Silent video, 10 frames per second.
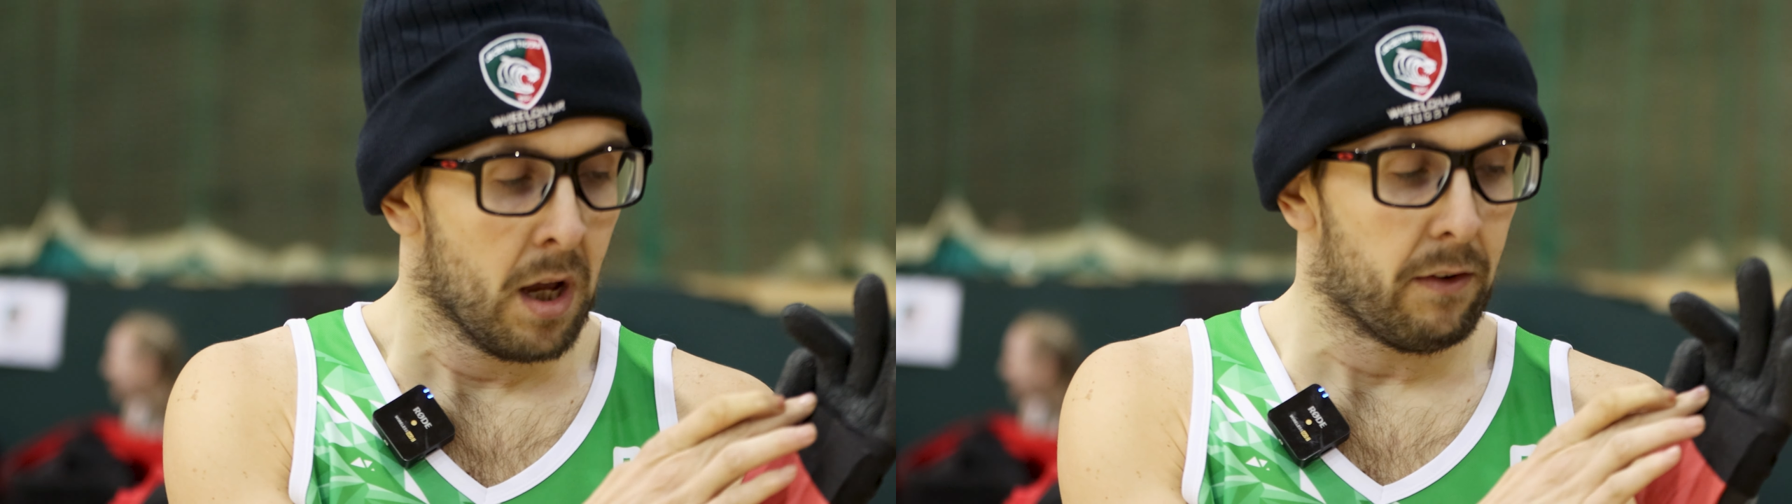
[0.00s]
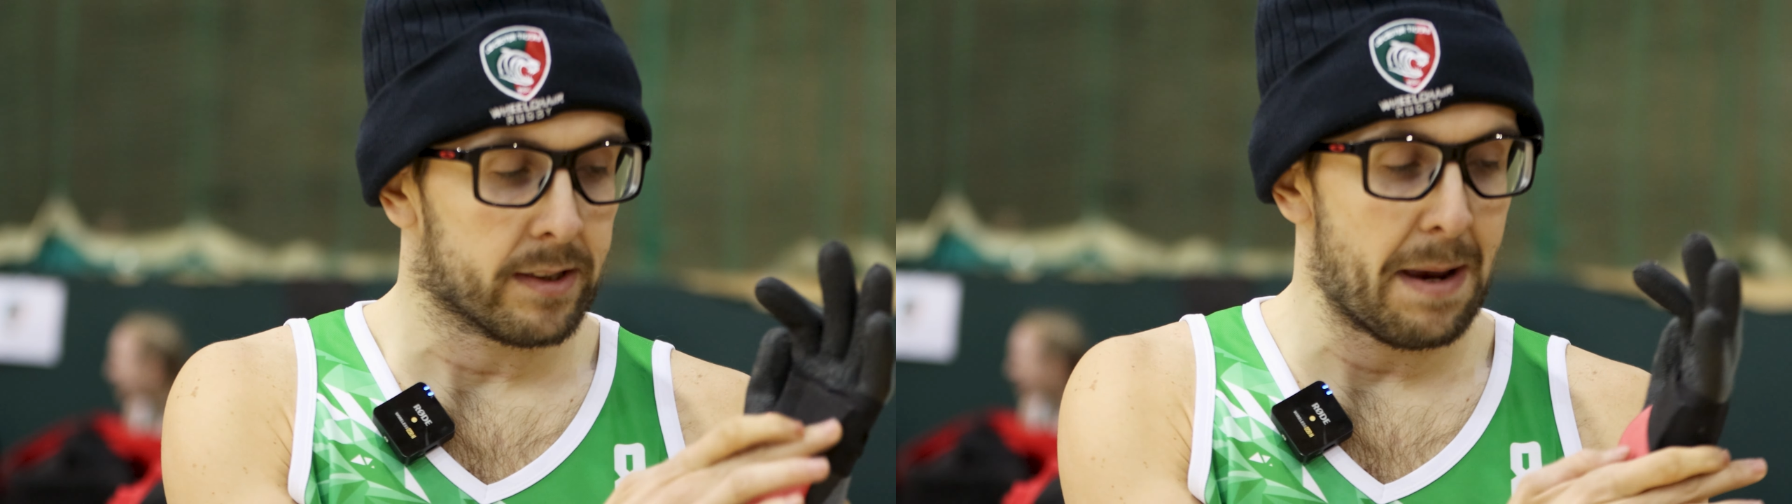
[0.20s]

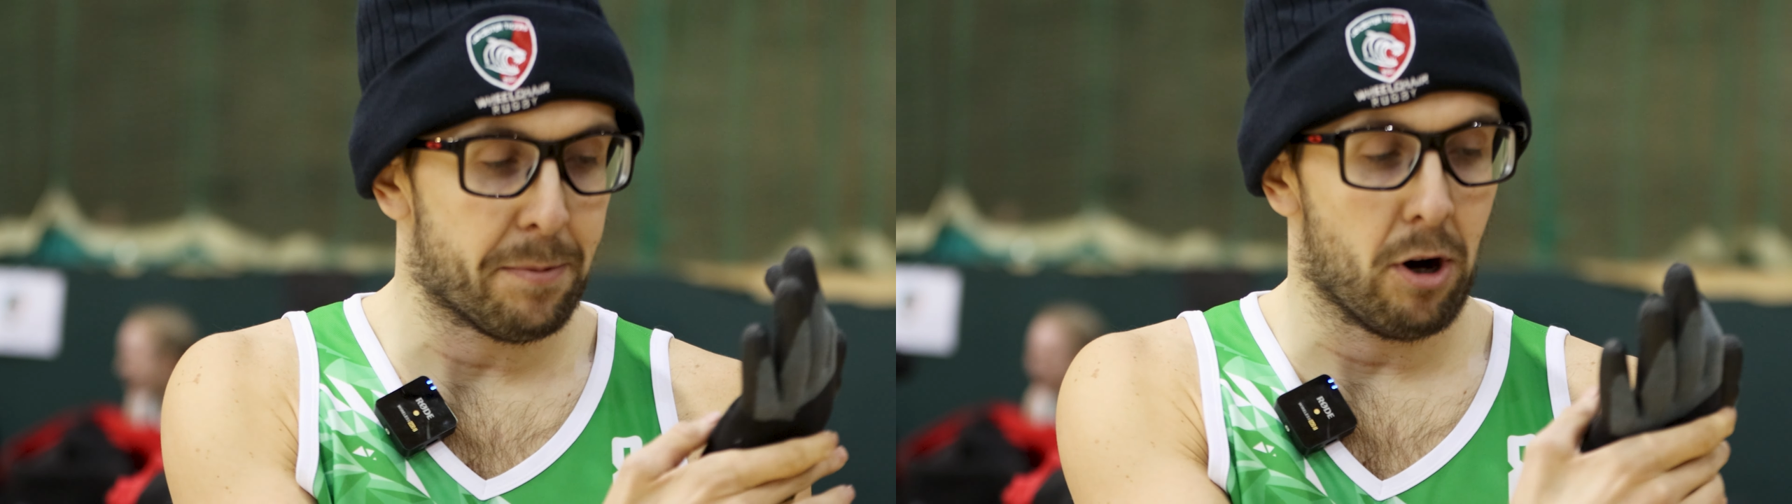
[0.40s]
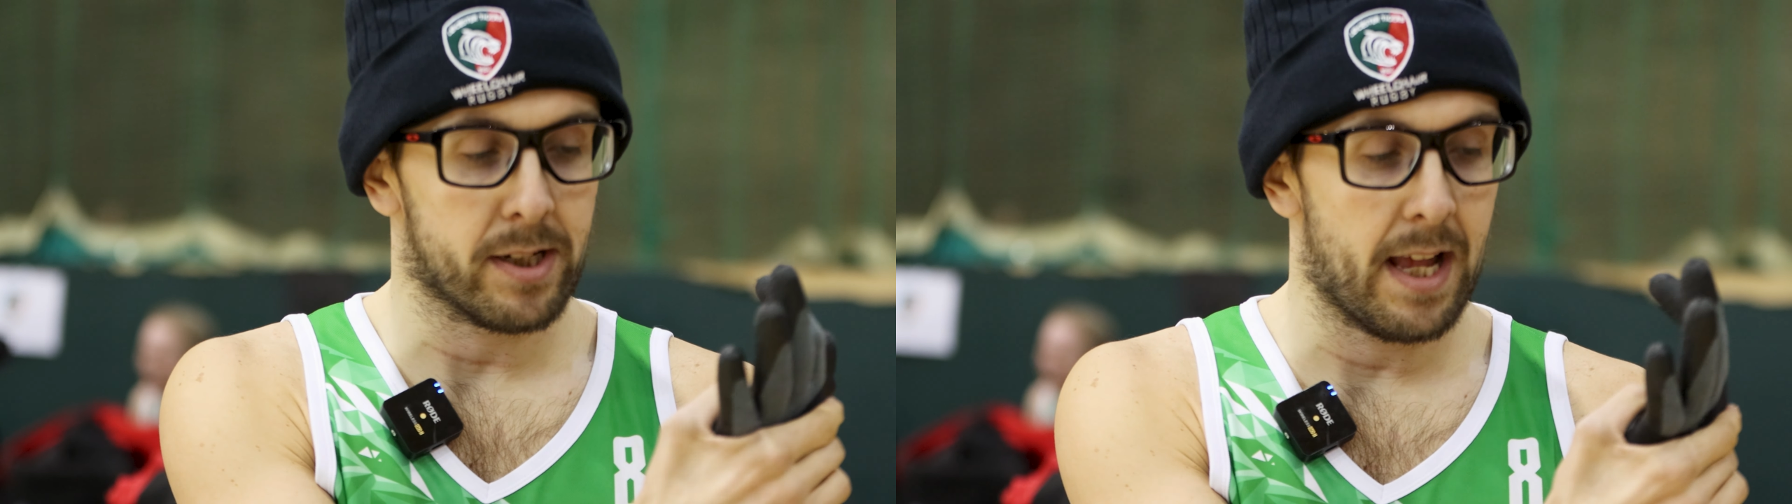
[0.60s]
got tape
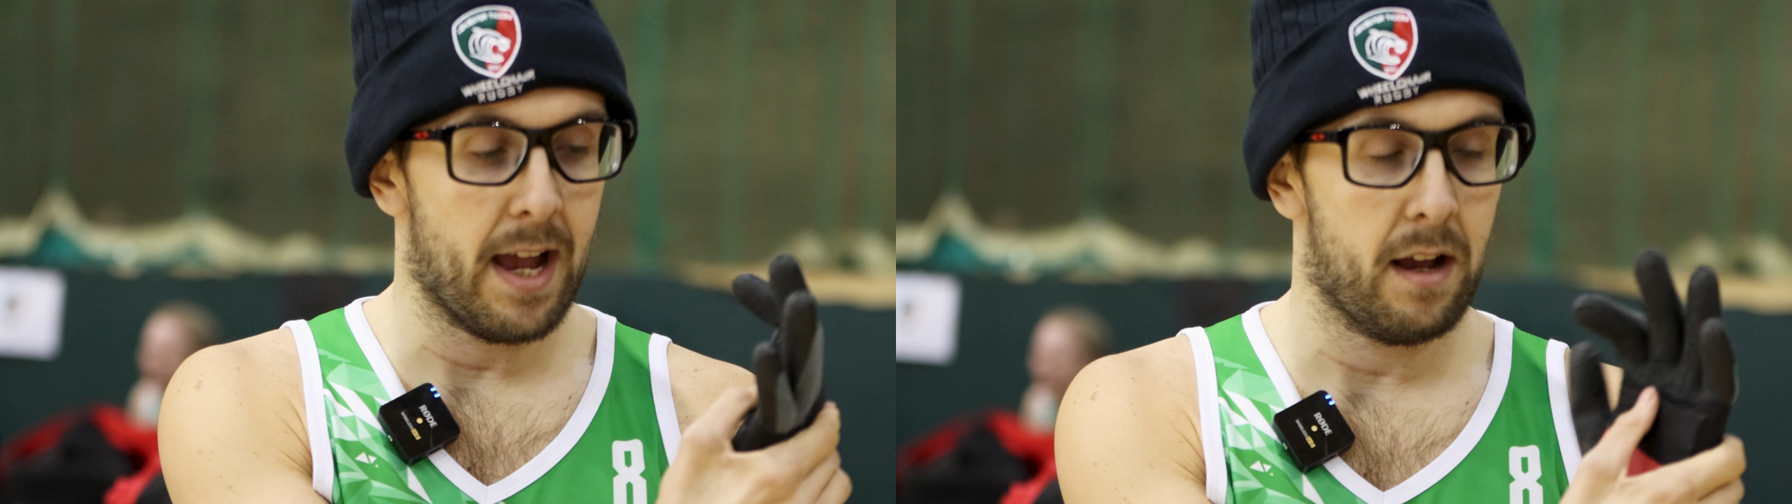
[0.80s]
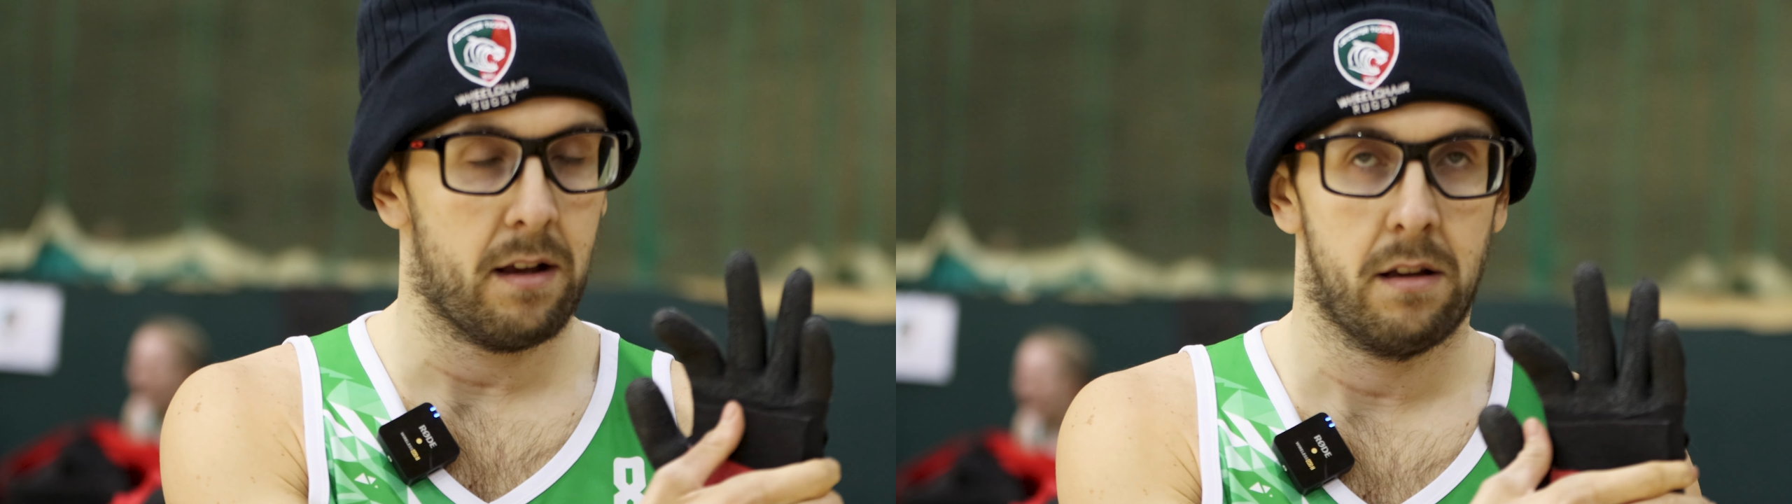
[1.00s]
across
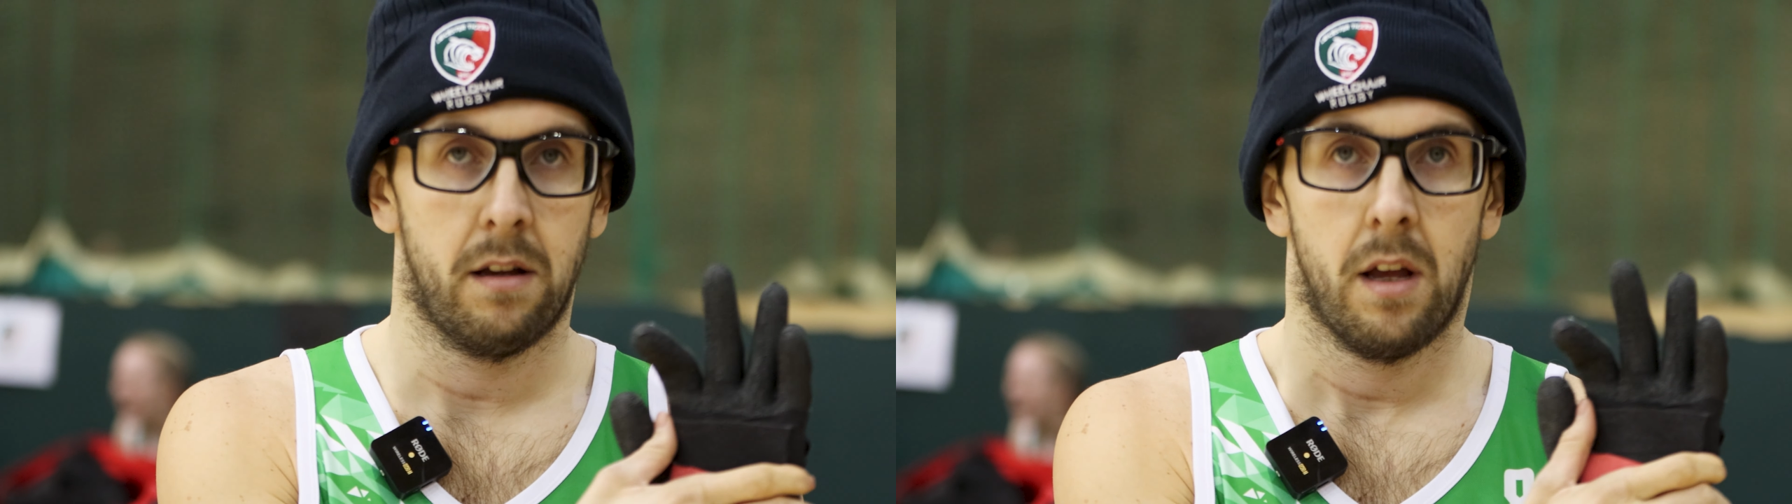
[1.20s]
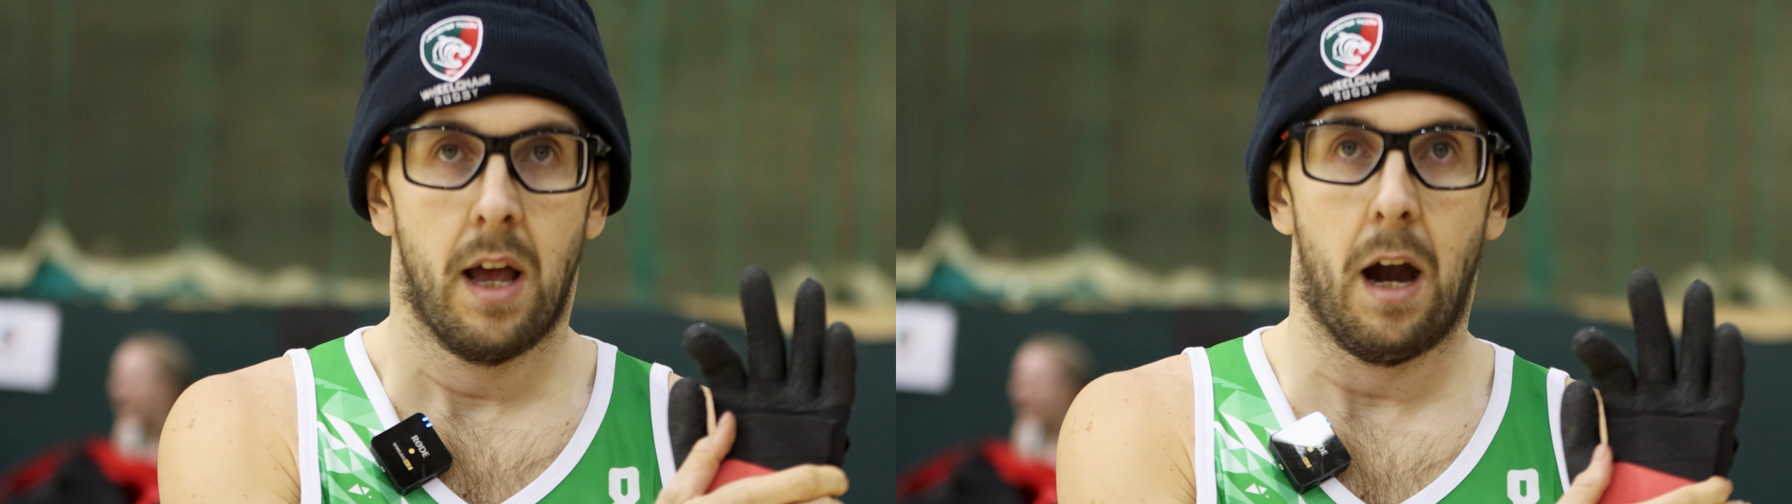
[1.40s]
there,
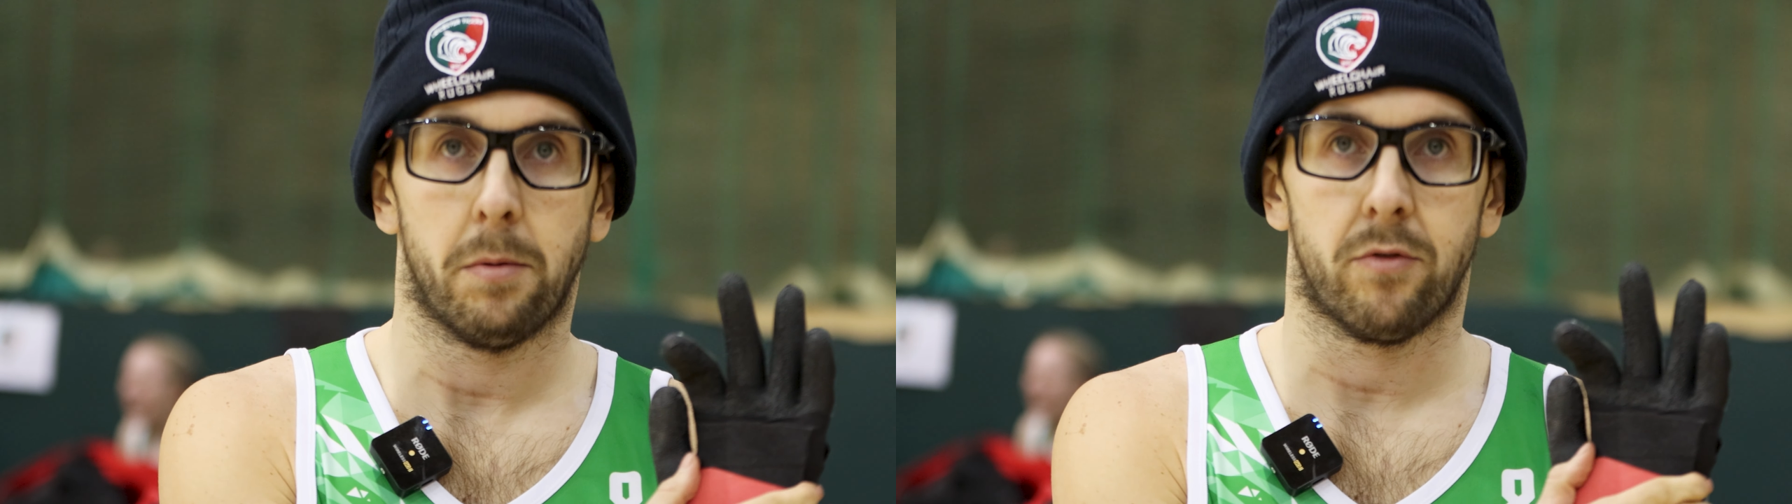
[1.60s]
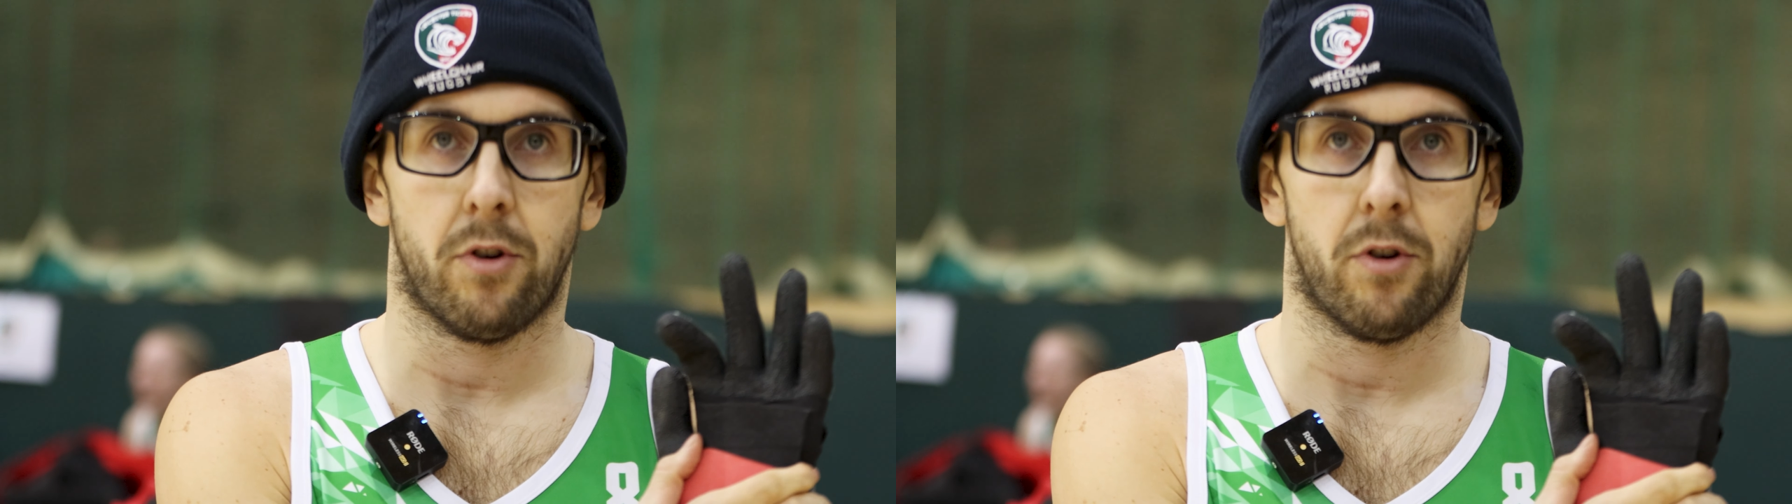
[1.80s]
helps